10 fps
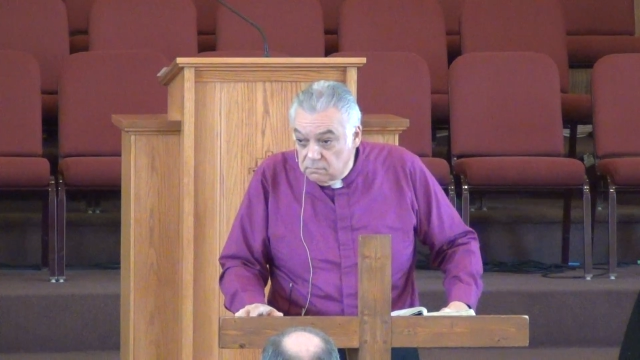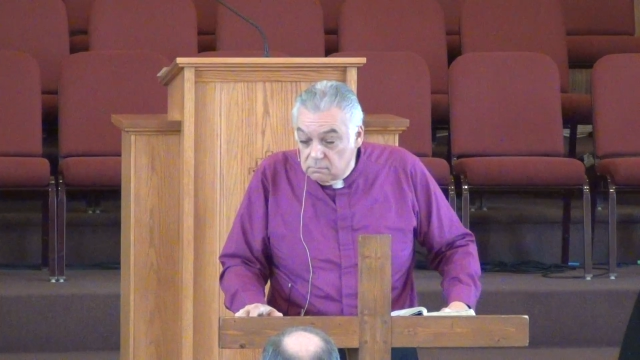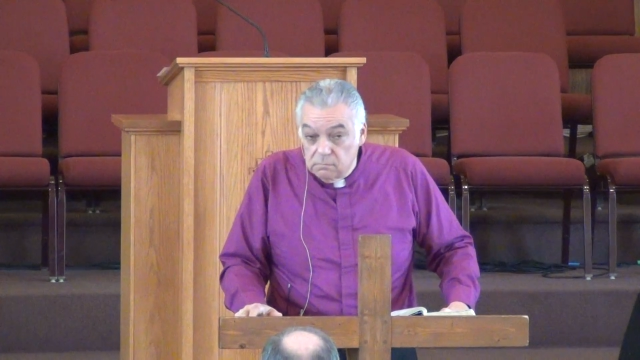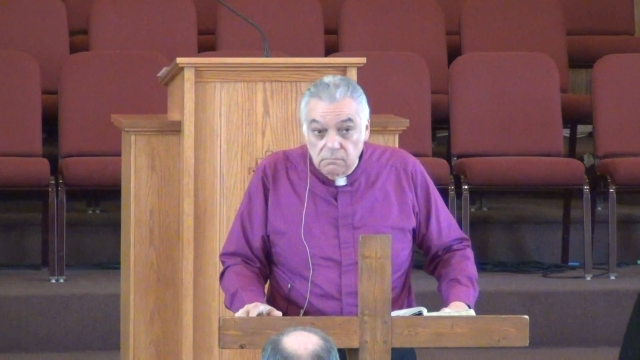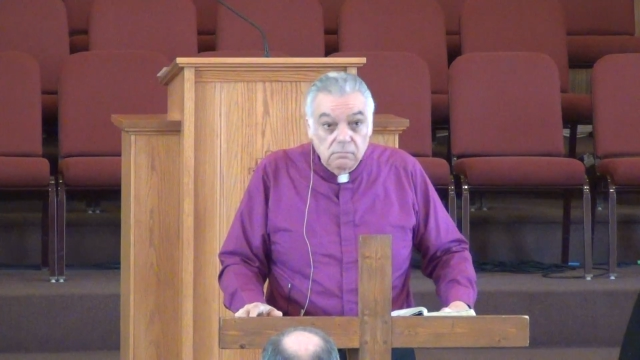
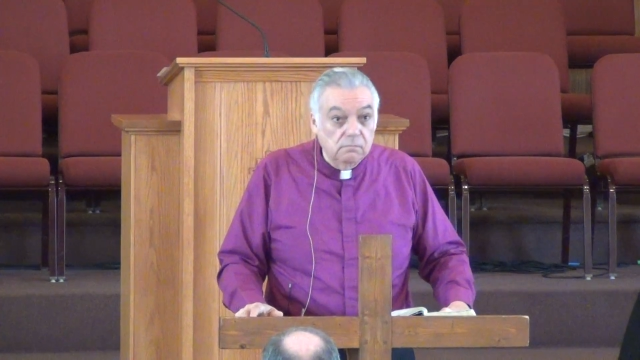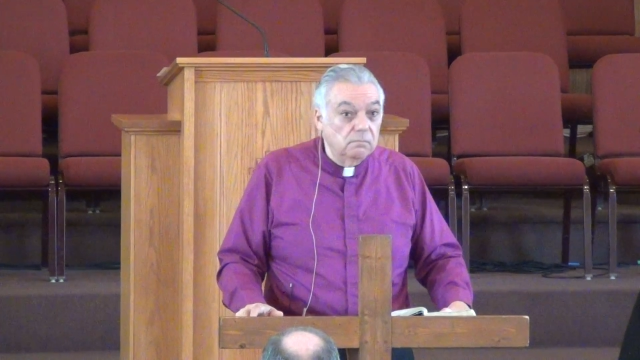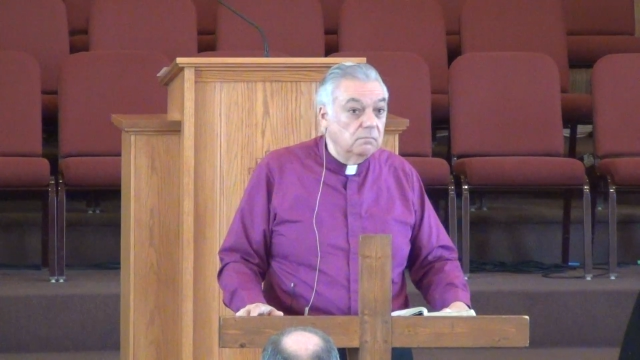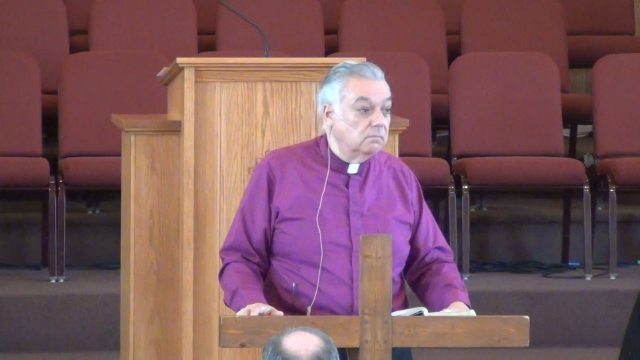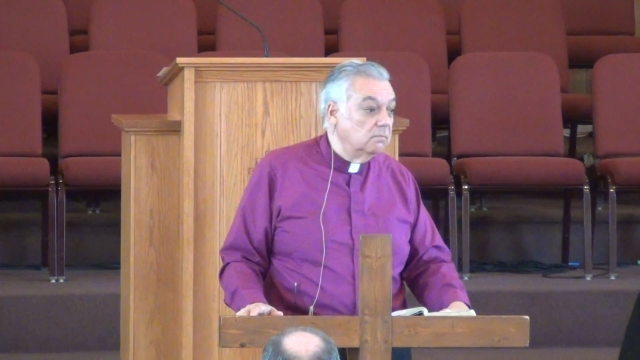
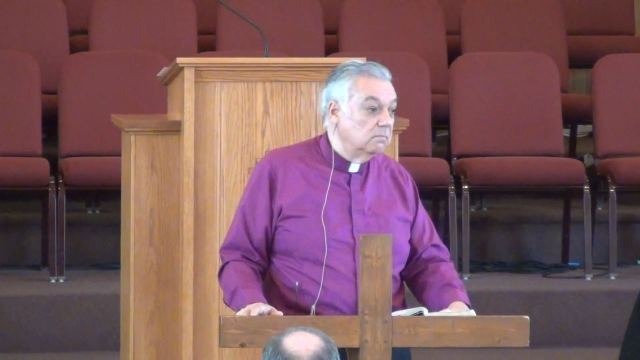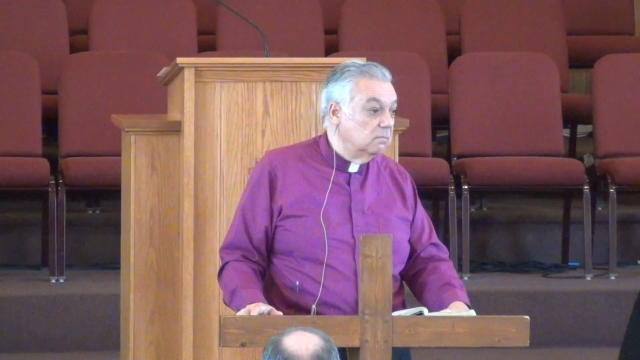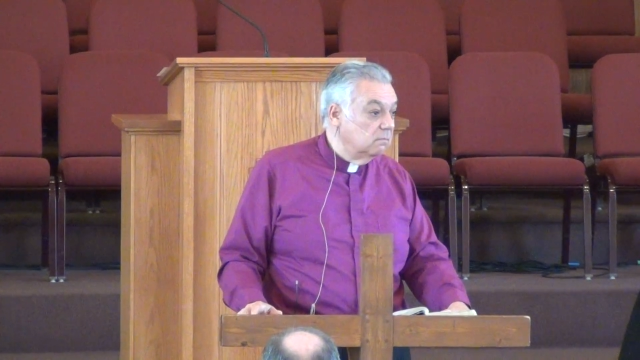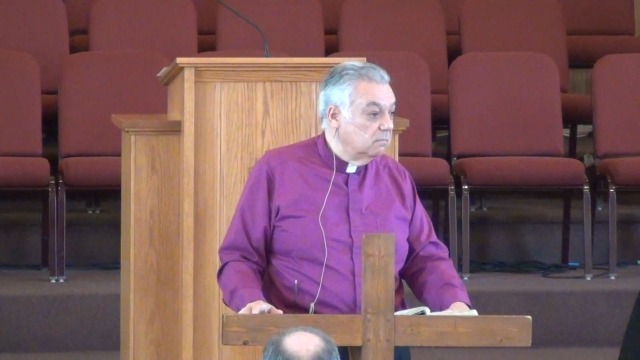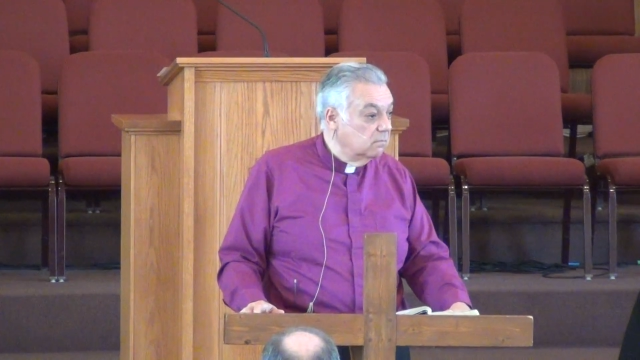
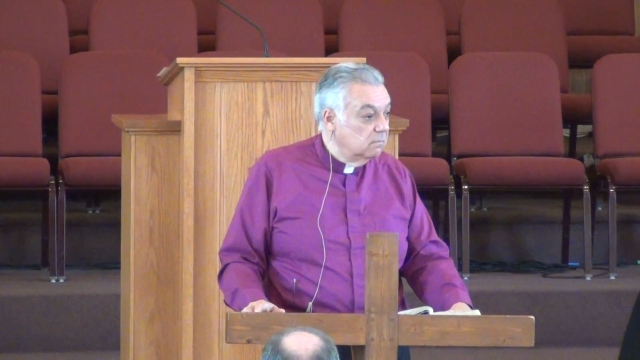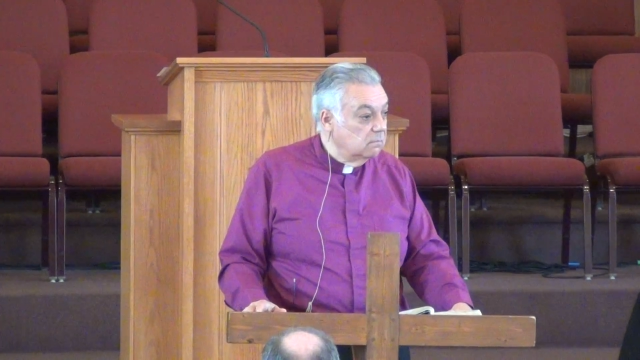Nothing is said.